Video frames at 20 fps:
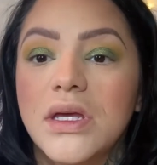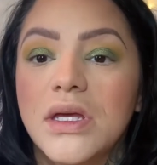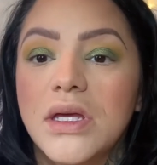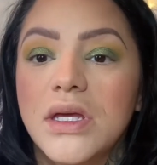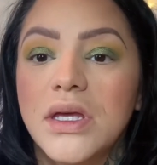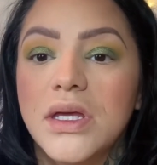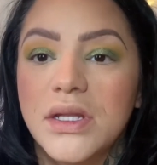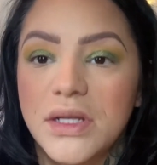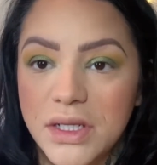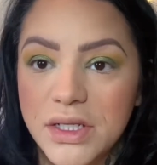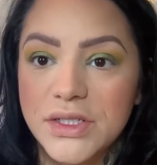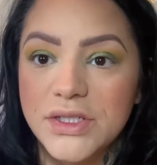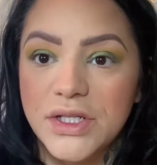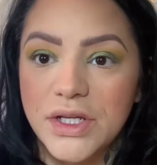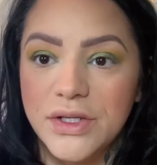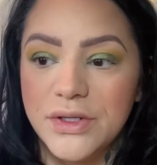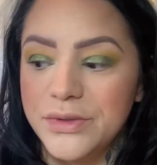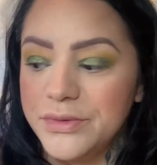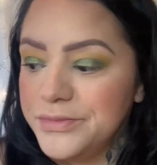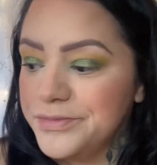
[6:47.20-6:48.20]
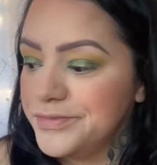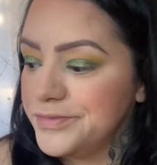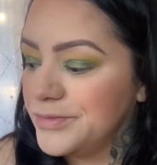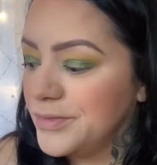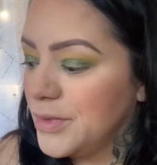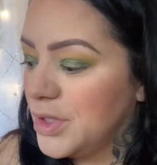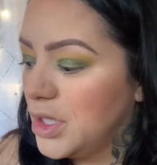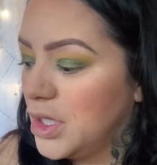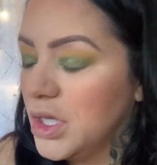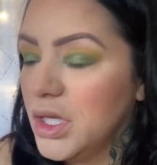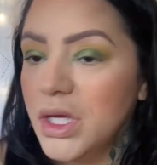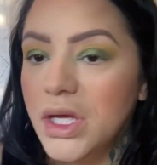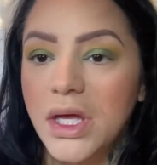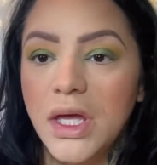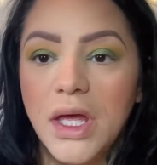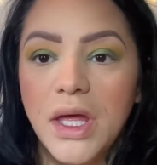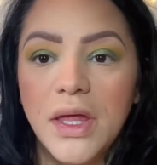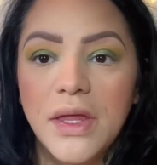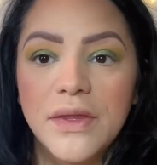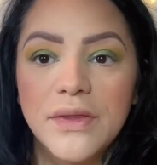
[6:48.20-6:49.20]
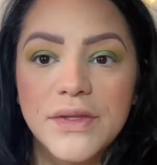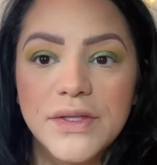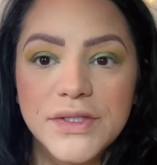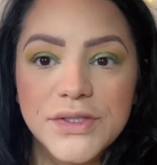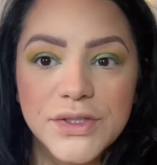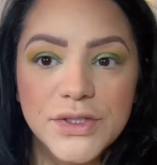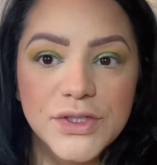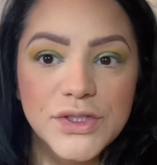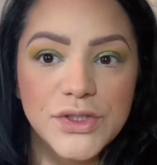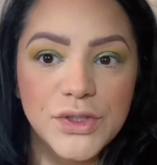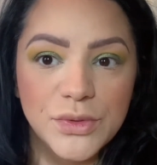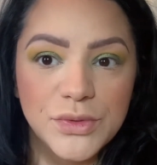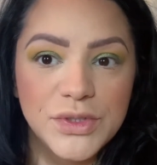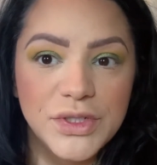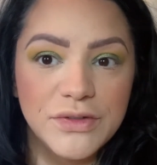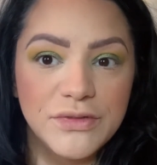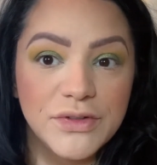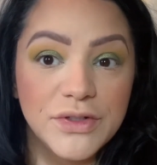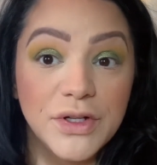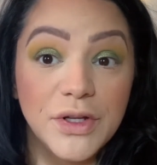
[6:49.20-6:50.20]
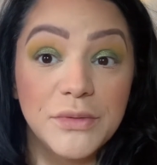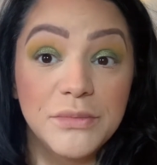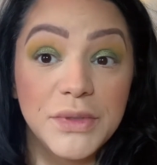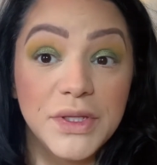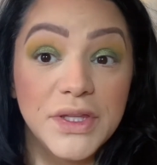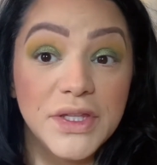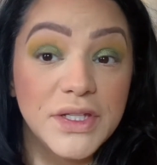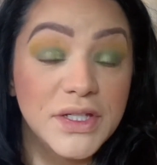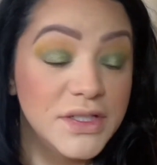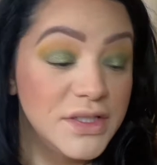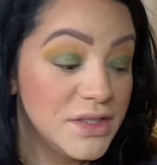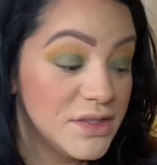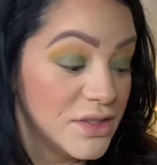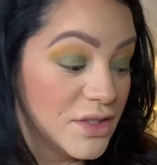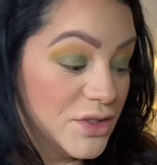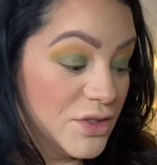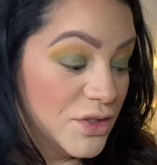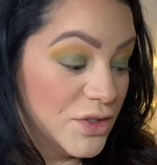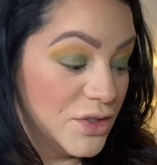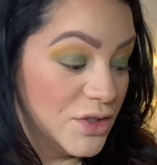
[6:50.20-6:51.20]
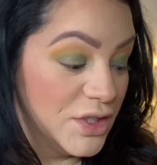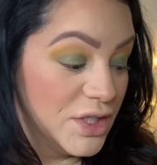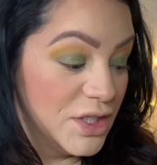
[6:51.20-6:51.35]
in eyeshadow. This looks so different on me than it does on her.